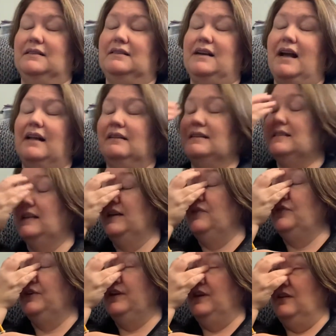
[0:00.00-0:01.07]

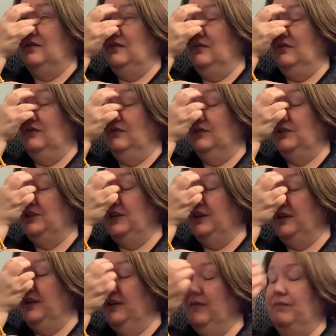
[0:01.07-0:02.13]
Alexandria,
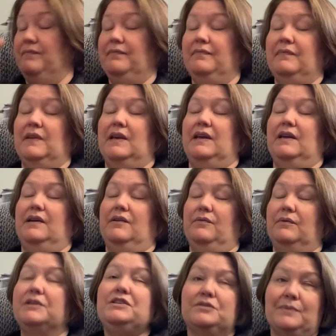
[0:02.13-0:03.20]
Virginia,
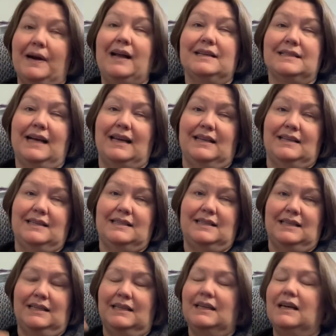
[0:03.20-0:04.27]
which is right outside of
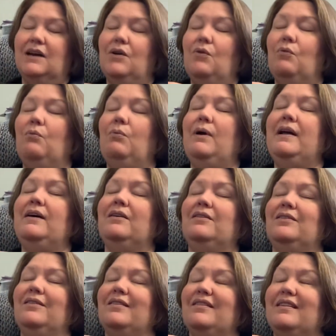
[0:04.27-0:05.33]
DC.
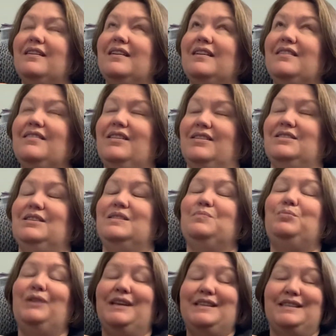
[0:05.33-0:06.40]
Well, there's this
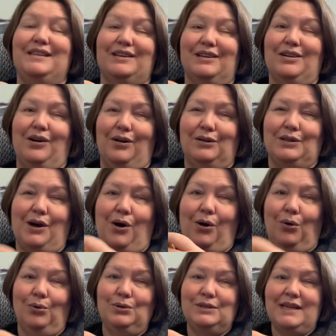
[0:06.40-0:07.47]
place there called
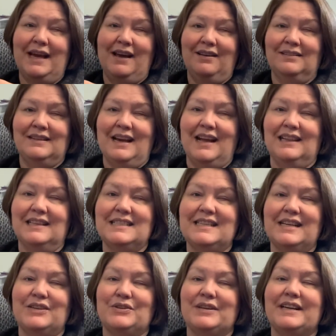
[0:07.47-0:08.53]
Old Town
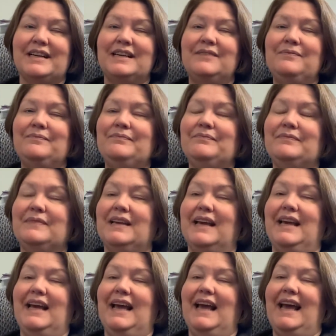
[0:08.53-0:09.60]
Alexandria,
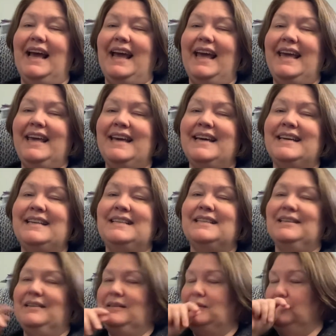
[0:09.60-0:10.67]
and
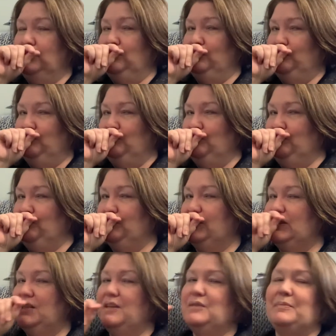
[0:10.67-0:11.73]

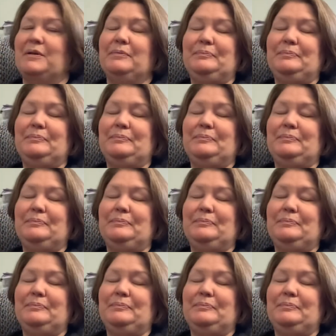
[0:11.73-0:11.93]
excuse me,